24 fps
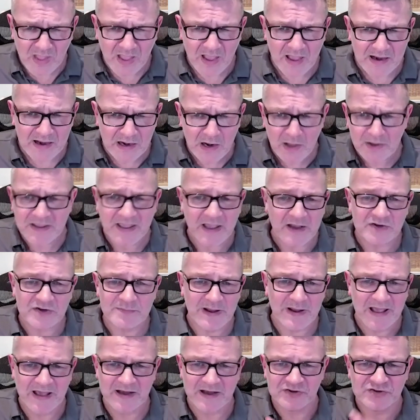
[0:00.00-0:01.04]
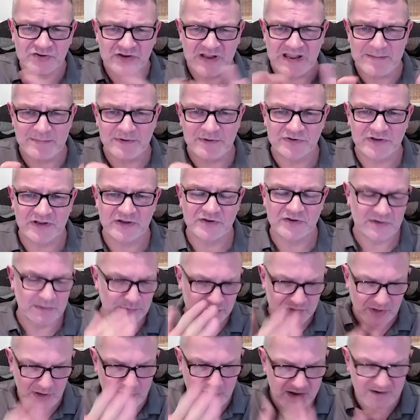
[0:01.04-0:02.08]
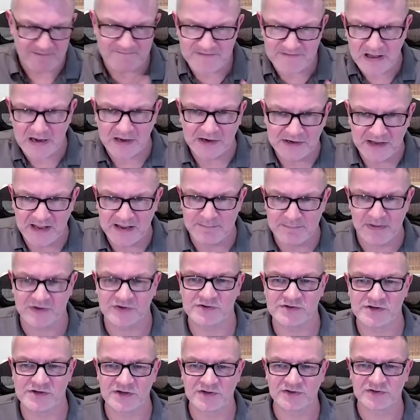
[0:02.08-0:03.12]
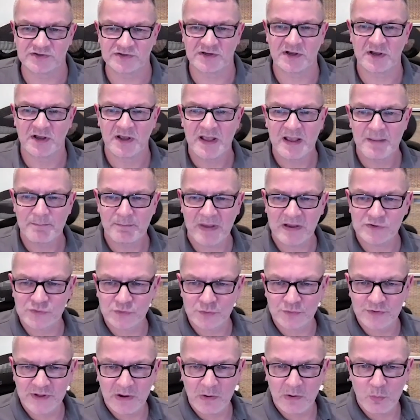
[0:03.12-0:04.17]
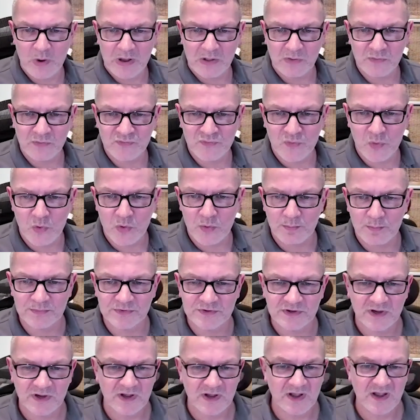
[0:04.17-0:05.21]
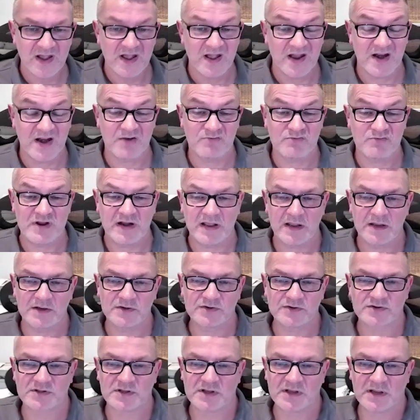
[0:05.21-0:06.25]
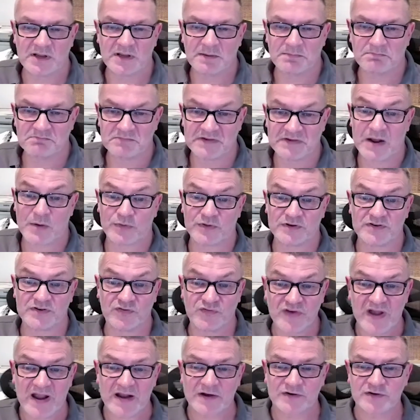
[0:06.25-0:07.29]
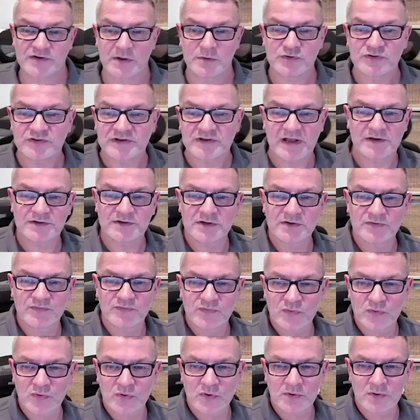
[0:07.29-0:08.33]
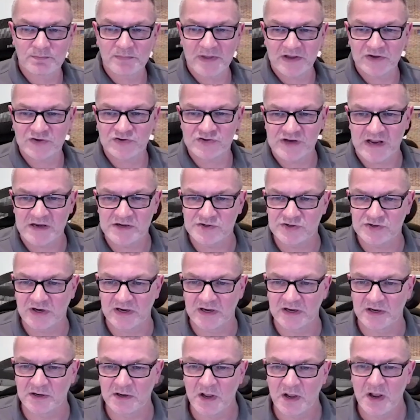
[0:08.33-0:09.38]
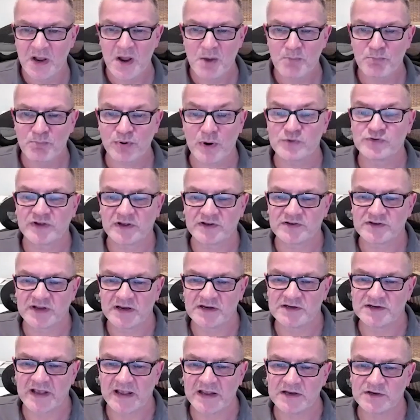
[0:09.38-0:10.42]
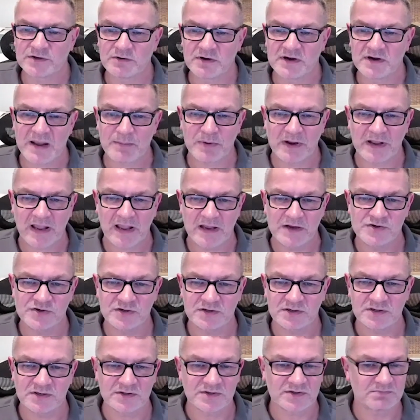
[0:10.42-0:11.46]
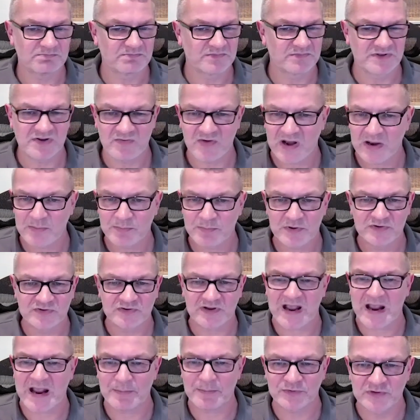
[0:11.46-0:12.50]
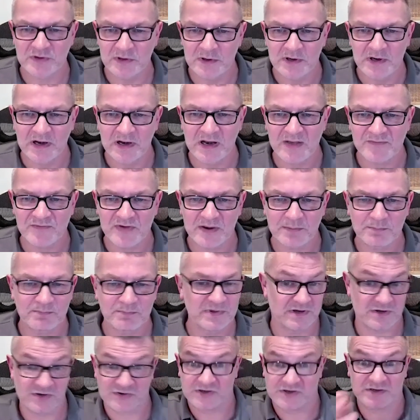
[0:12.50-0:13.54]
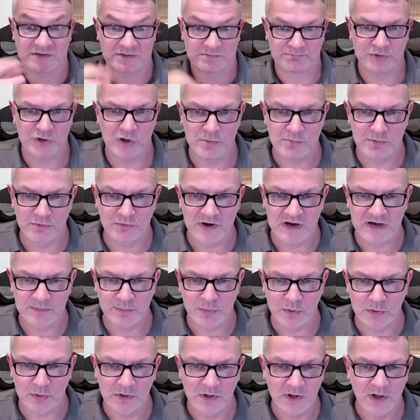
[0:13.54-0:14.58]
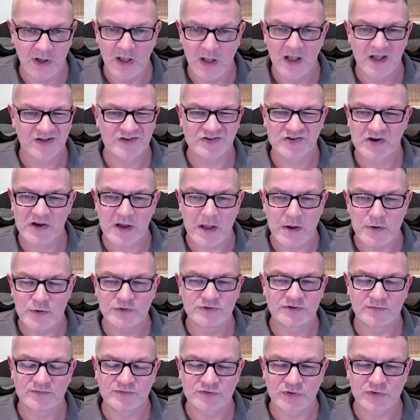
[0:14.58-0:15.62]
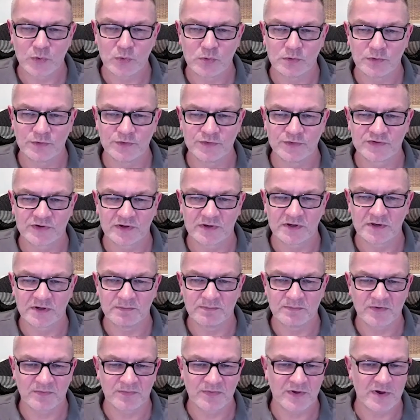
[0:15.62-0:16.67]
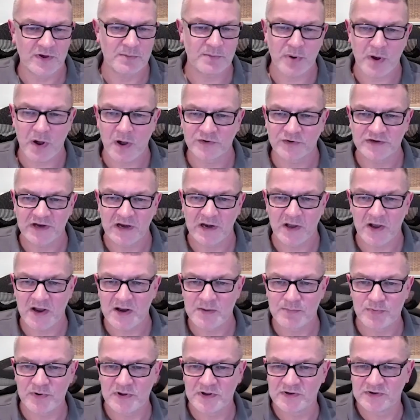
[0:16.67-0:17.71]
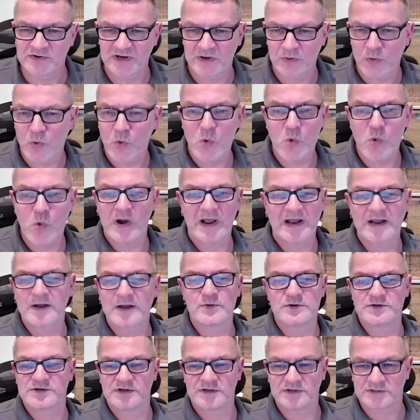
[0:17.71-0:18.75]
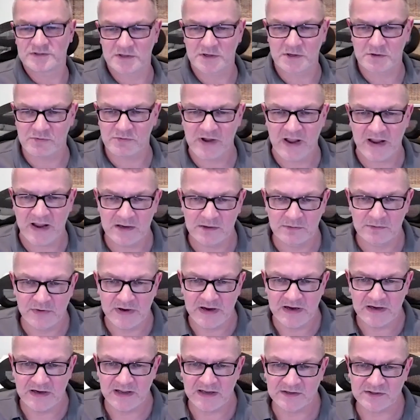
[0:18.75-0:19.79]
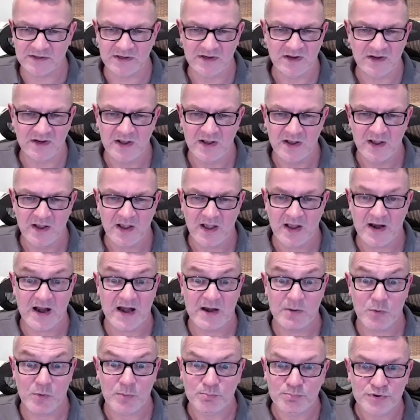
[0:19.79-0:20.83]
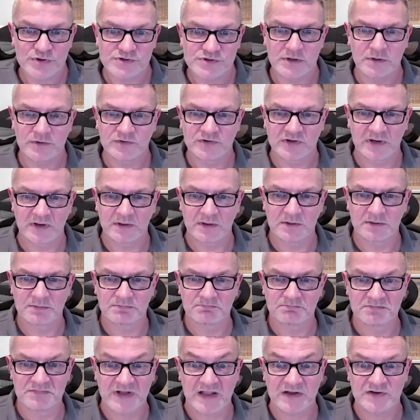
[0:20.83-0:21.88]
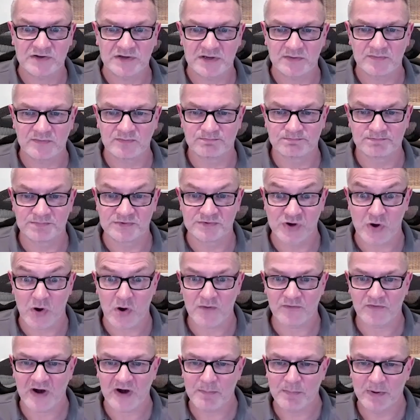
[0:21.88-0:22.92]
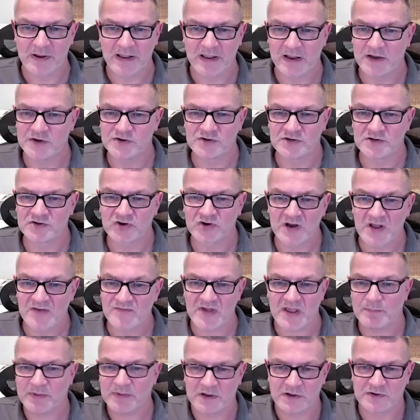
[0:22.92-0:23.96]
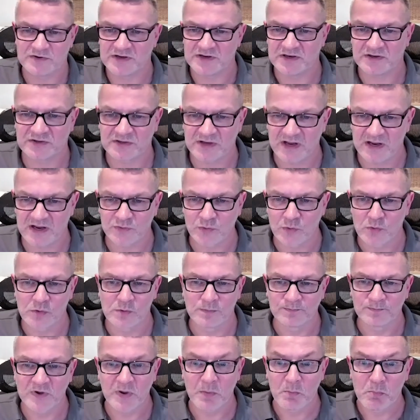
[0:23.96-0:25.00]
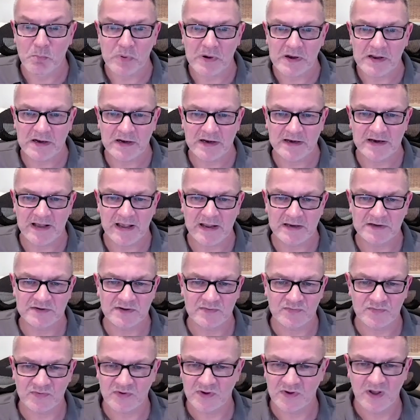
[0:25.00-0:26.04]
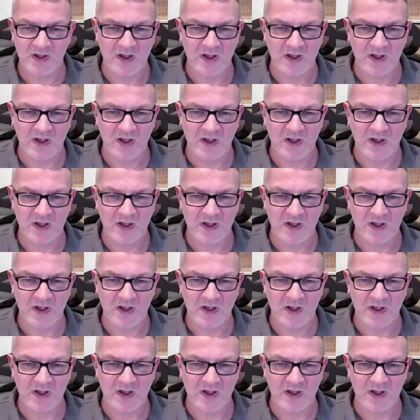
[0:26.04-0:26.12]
And like XML, it had a schema system, so you could validate messages to make sure they were well formed. And it really is now the de facto standard for exchanging and processing data in applications. Developers absolutely love it because it's human readable. There's loads of tools and third-party libraries in all languages to create and read it. And anyone producing native Java applications love it because it's all completely native.